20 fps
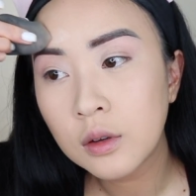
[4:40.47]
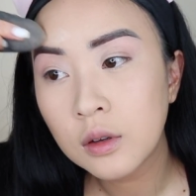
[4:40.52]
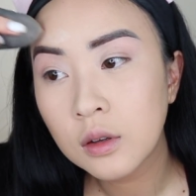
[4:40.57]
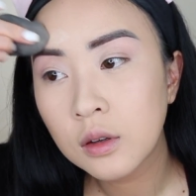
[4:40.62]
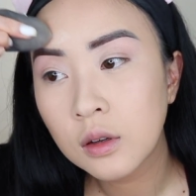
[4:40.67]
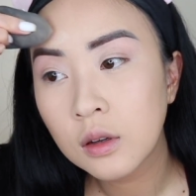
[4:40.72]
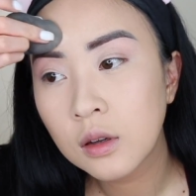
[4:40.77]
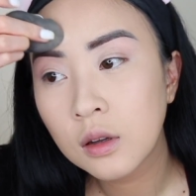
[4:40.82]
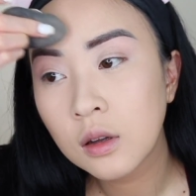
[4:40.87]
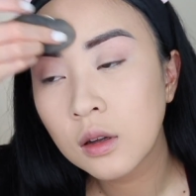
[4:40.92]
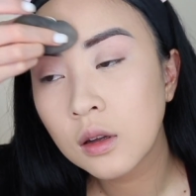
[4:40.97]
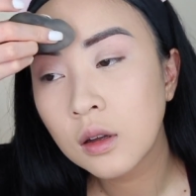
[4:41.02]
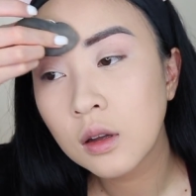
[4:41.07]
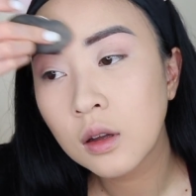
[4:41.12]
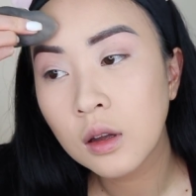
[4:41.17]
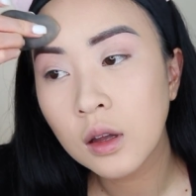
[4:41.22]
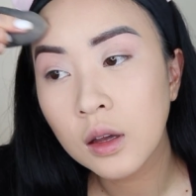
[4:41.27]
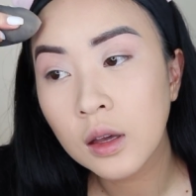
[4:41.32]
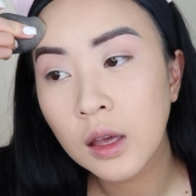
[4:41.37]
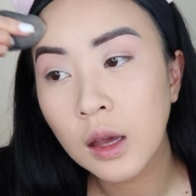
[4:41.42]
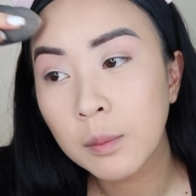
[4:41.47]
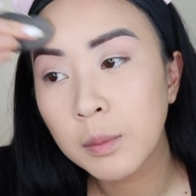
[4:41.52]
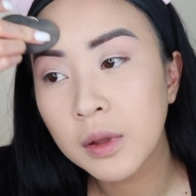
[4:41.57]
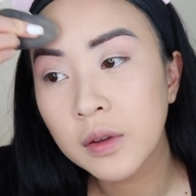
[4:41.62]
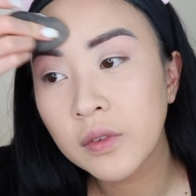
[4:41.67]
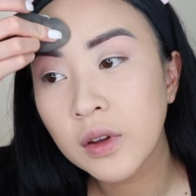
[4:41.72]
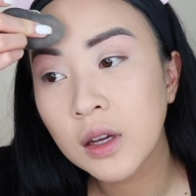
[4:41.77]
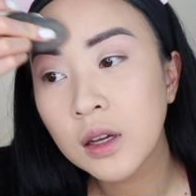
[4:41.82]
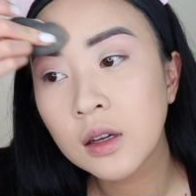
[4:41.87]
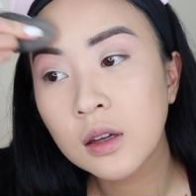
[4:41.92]
I can't
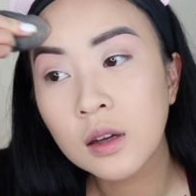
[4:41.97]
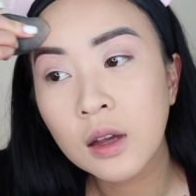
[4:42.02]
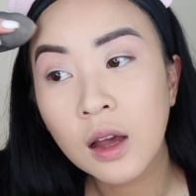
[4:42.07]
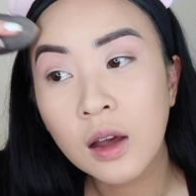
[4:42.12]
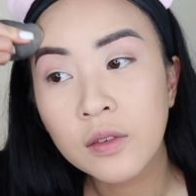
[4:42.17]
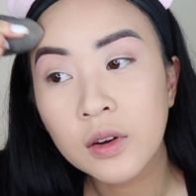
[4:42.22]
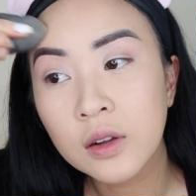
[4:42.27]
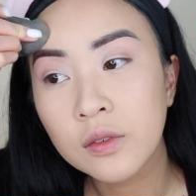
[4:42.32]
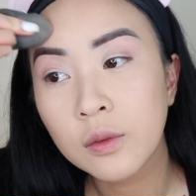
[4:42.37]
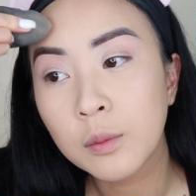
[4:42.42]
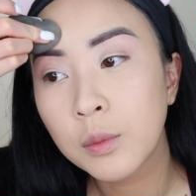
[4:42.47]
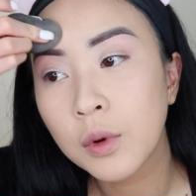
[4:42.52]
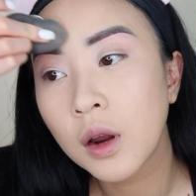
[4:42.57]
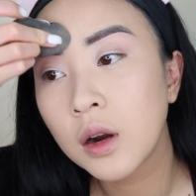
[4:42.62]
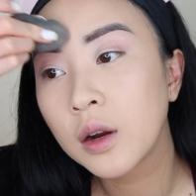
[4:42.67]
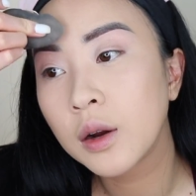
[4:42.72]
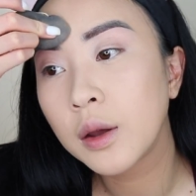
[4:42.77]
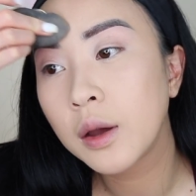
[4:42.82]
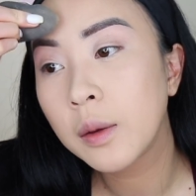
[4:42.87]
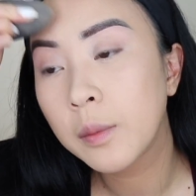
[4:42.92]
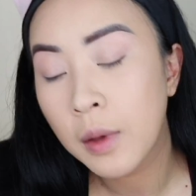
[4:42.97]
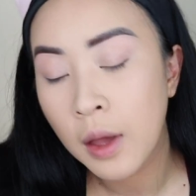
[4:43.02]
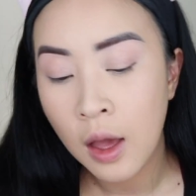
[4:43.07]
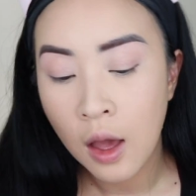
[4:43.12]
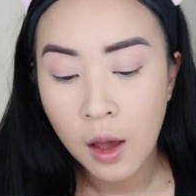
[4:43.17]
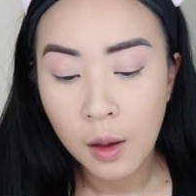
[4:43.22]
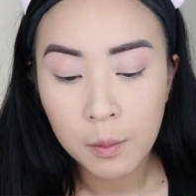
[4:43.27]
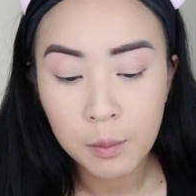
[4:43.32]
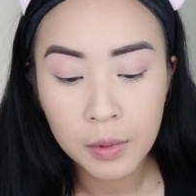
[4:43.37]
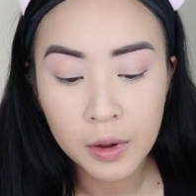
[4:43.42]
believe I haven't even brought it up,
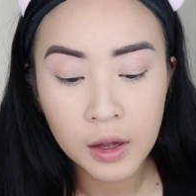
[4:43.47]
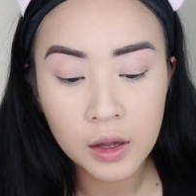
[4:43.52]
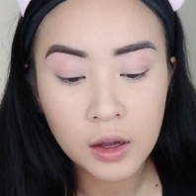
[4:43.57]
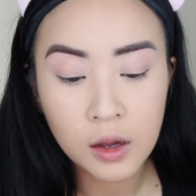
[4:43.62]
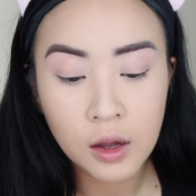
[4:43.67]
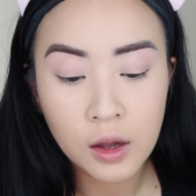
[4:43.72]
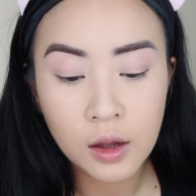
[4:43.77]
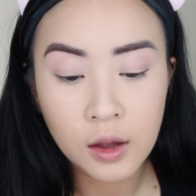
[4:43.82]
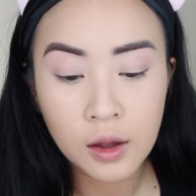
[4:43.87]
but